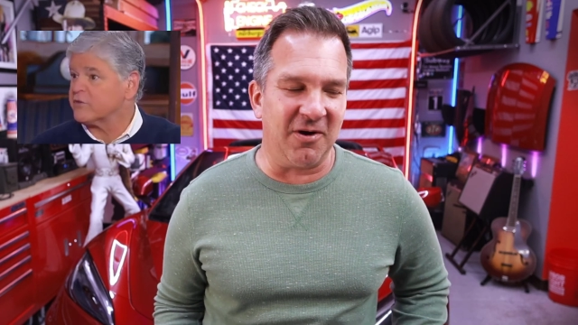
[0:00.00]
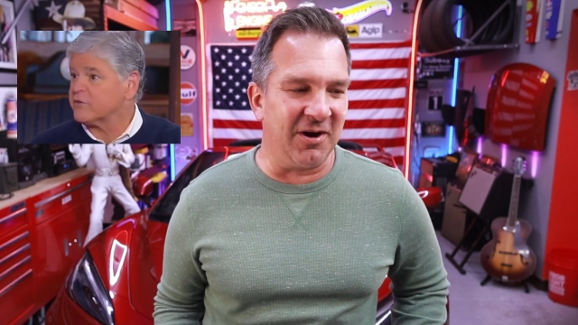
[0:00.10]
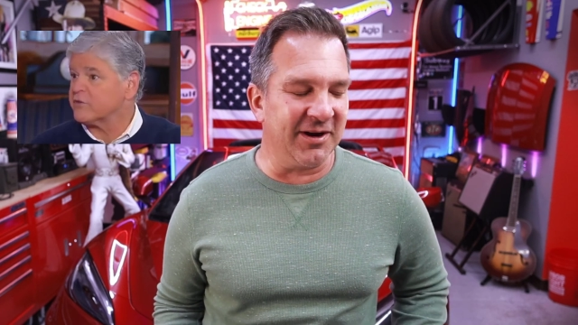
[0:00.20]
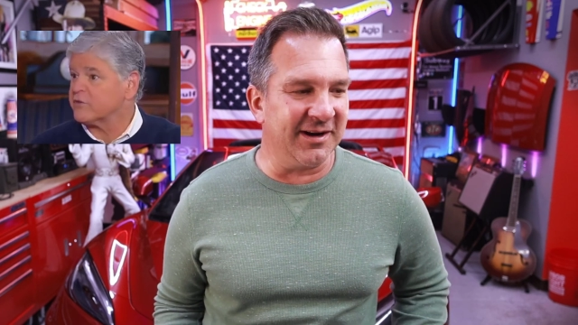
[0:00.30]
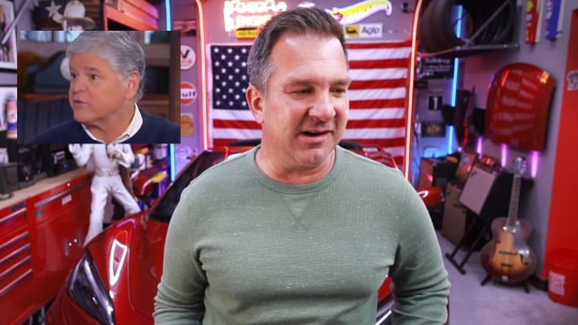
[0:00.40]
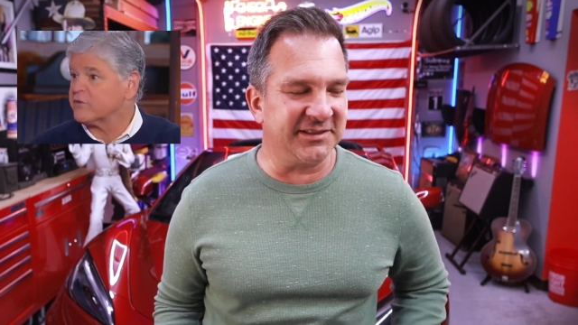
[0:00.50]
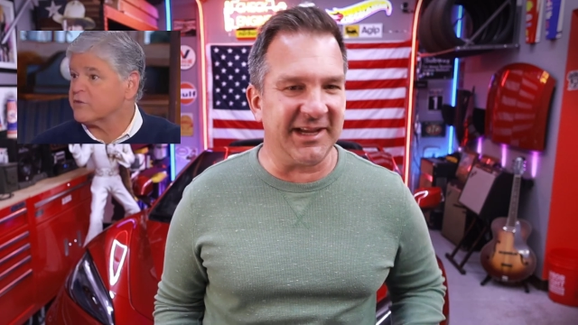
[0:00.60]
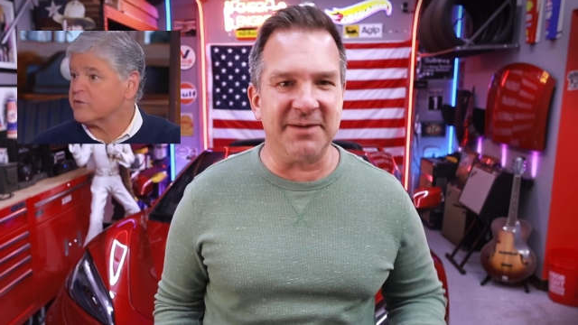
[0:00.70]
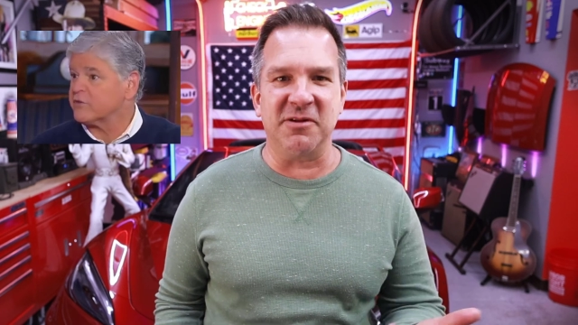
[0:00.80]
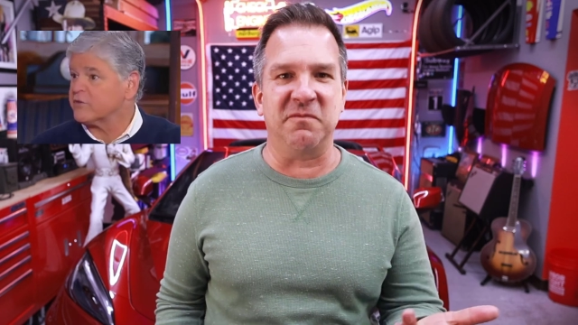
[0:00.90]
Speaker 1: on a
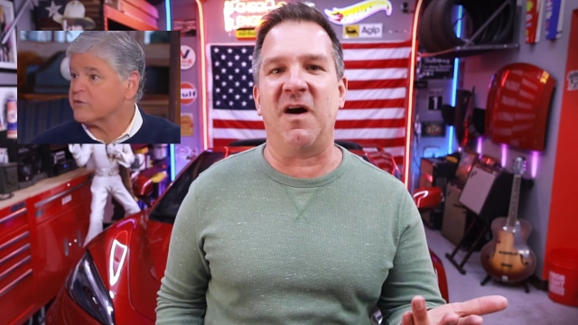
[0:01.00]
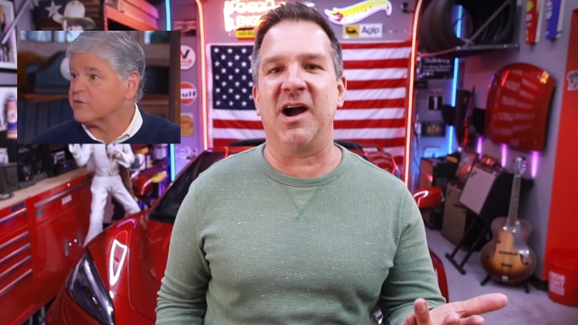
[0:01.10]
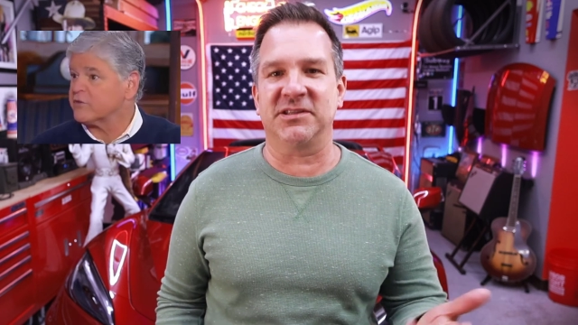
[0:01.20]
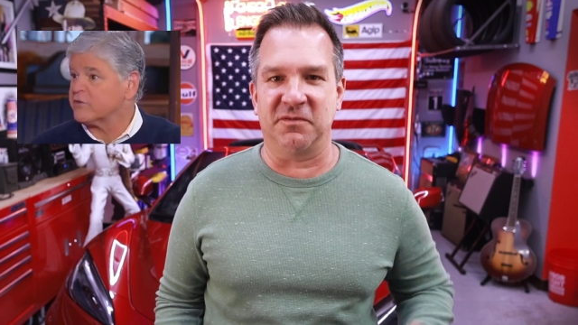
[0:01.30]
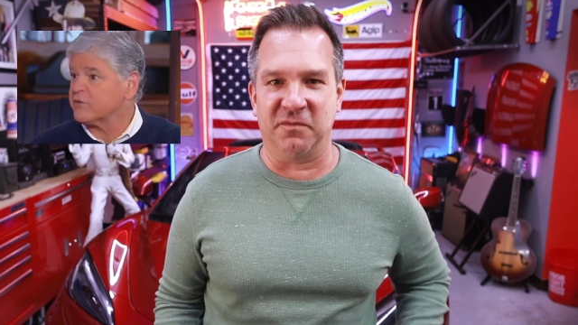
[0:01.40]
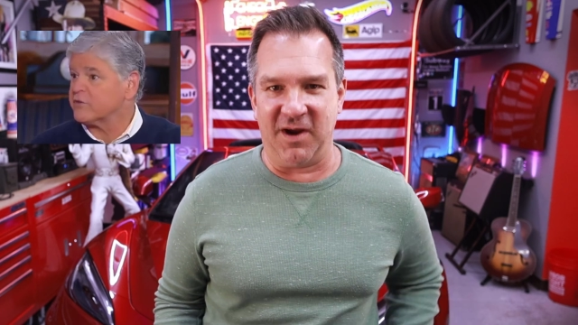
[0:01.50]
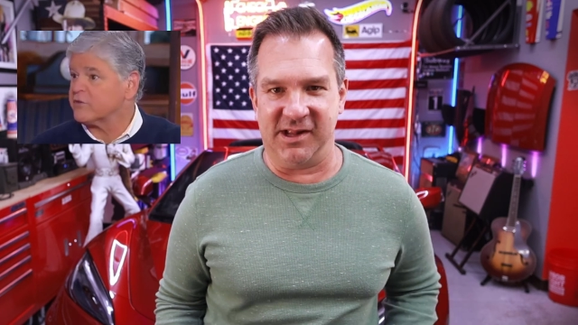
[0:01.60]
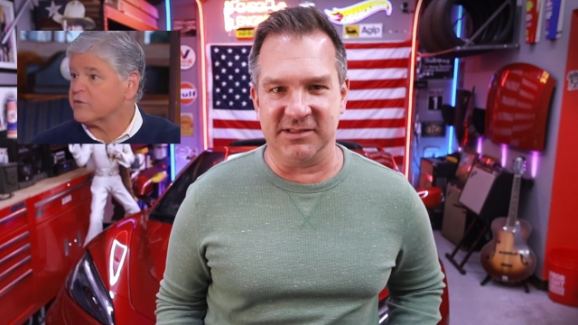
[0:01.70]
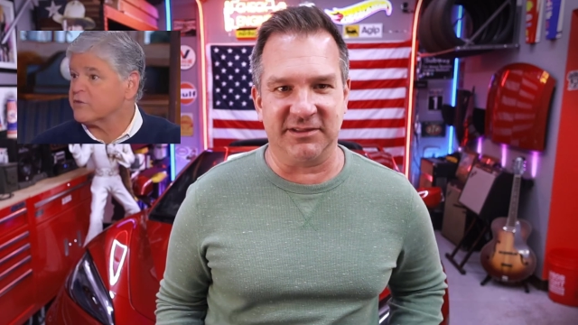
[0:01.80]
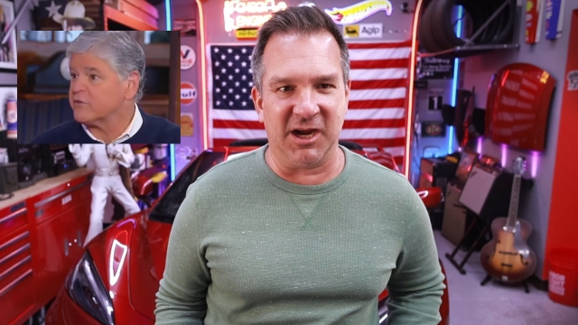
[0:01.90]
segment of Fox and
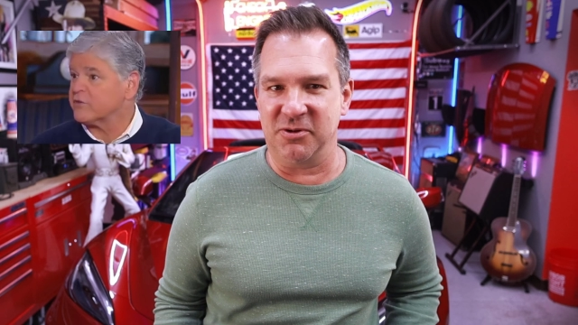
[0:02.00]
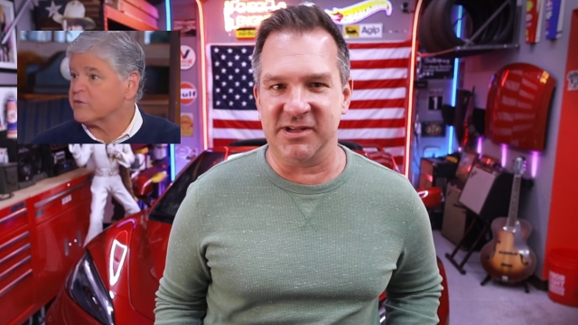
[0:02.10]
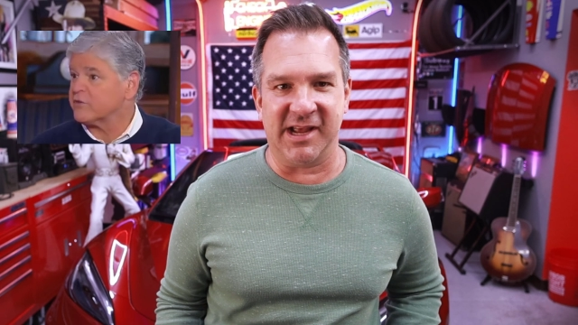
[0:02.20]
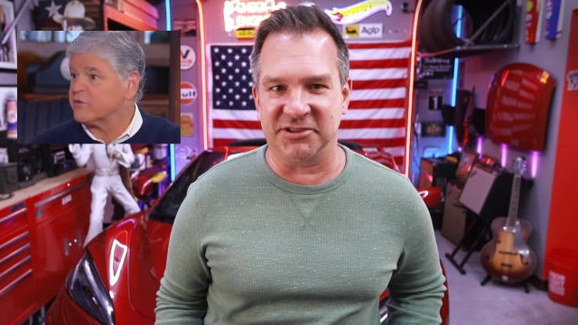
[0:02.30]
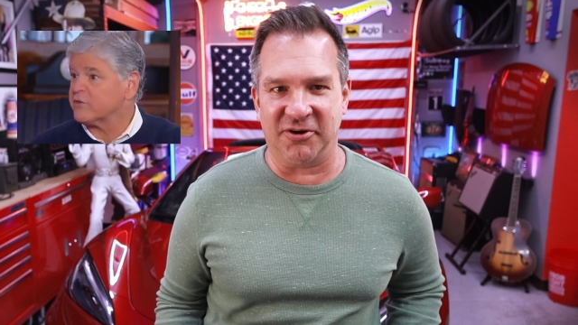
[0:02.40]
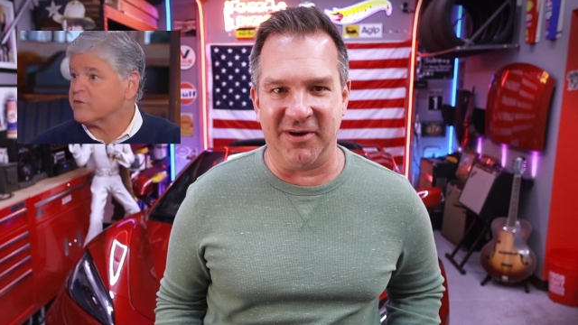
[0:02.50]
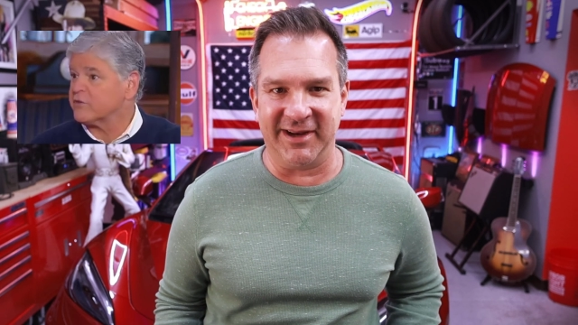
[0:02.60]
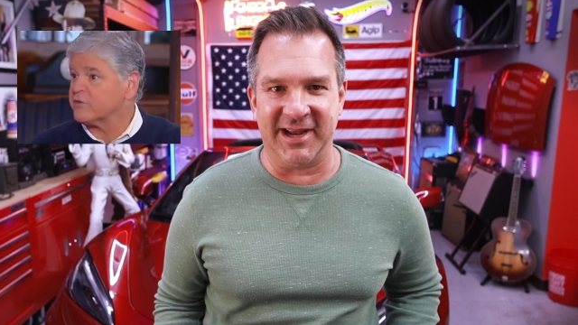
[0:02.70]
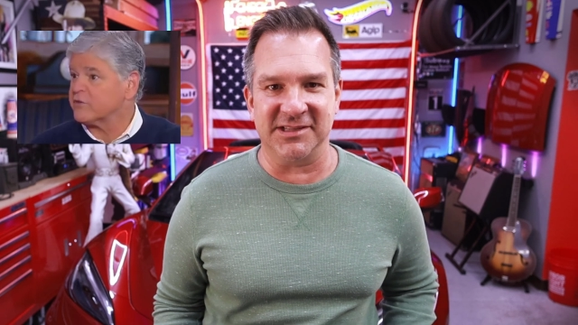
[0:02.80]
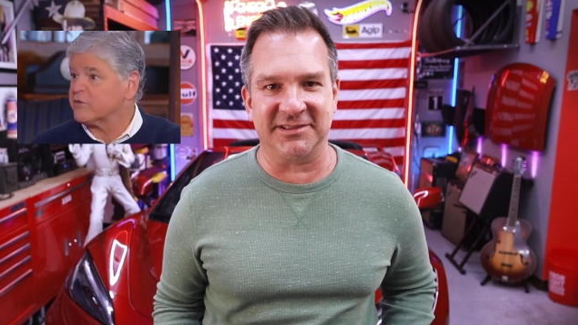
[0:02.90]
Friends a couple of days ago, I
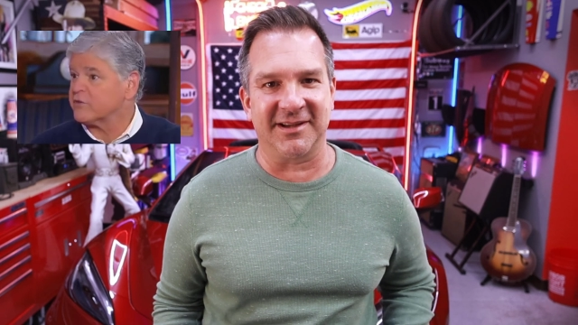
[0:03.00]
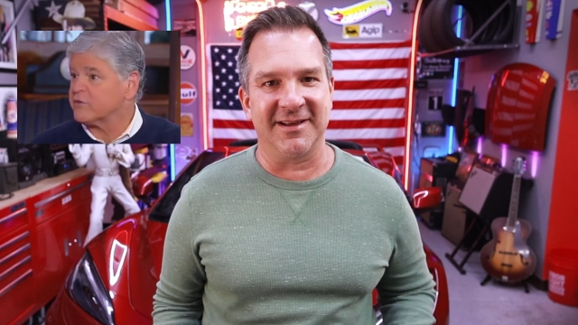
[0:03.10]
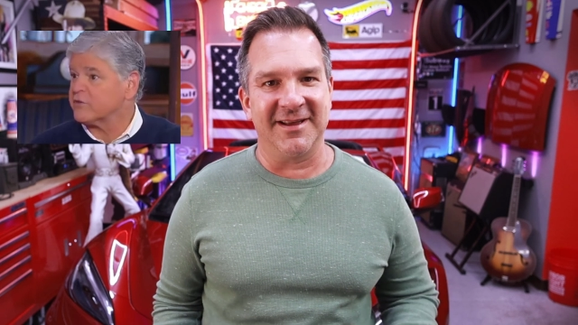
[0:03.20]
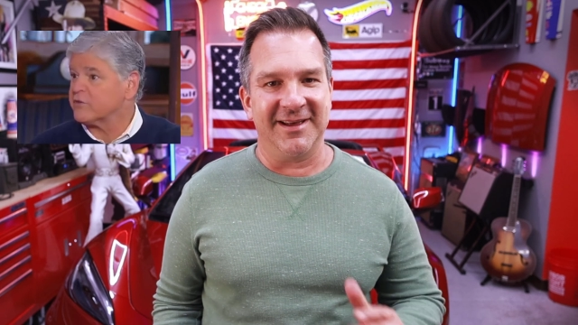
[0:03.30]
guess,